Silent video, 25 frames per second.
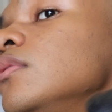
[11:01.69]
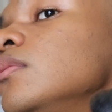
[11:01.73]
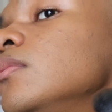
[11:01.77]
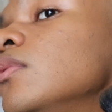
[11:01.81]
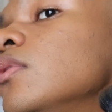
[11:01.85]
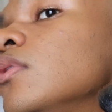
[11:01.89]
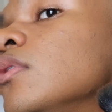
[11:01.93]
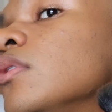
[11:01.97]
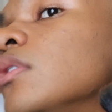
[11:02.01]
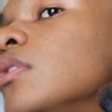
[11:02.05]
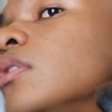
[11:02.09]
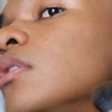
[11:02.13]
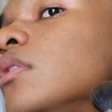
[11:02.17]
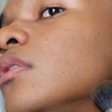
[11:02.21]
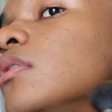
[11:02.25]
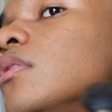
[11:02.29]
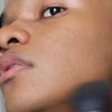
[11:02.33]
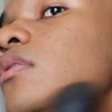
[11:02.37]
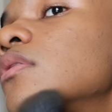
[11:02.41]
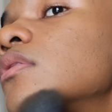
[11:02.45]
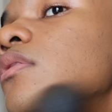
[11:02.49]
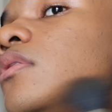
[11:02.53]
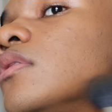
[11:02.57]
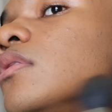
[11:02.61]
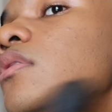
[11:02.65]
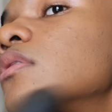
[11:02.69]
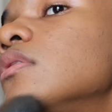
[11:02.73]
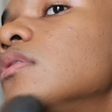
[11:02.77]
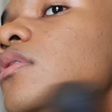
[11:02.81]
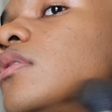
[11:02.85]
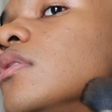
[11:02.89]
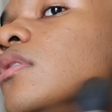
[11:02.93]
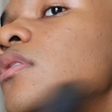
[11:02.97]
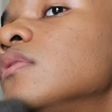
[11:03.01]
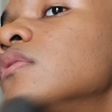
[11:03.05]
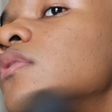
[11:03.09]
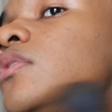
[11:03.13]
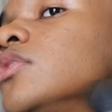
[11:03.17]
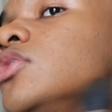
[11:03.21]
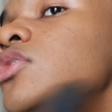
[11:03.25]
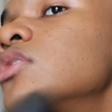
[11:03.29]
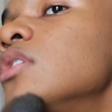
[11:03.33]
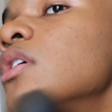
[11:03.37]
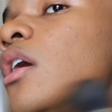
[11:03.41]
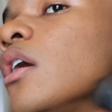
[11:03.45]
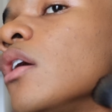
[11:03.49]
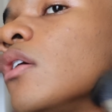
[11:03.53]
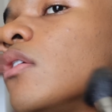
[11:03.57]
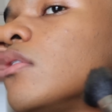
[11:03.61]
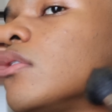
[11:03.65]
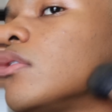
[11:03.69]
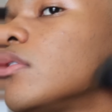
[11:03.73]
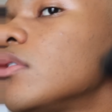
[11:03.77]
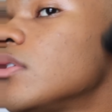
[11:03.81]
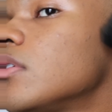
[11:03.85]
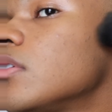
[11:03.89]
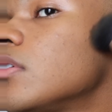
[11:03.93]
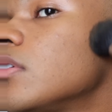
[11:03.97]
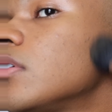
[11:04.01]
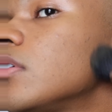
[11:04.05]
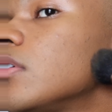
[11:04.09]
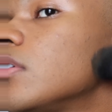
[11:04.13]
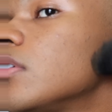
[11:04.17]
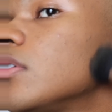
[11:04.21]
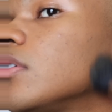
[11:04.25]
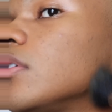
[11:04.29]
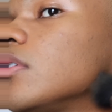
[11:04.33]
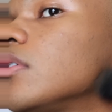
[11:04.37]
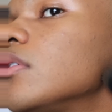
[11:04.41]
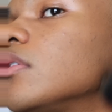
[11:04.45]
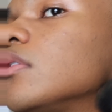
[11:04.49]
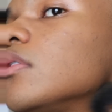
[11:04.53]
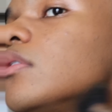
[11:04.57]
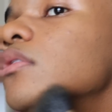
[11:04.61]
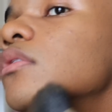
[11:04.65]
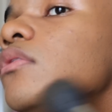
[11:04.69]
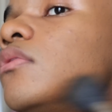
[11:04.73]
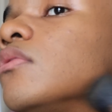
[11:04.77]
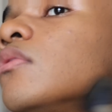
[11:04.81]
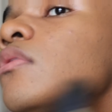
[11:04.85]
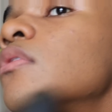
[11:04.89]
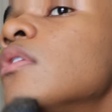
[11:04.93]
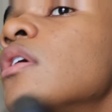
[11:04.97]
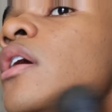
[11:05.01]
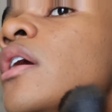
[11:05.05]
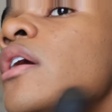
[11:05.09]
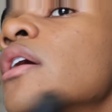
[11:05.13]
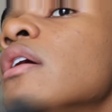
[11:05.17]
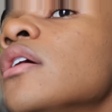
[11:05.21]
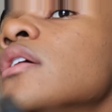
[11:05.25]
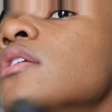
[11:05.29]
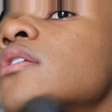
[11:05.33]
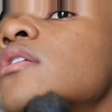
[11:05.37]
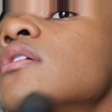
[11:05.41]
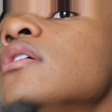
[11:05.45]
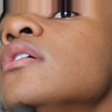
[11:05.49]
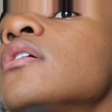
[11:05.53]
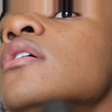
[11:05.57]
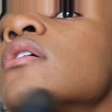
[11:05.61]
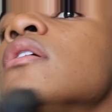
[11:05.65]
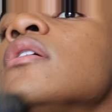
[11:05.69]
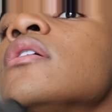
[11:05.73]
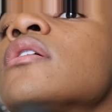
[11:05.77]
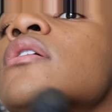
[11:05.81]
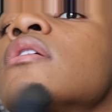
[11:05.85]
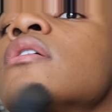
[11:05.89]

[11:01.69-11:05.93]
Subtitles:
more of a jaw right there.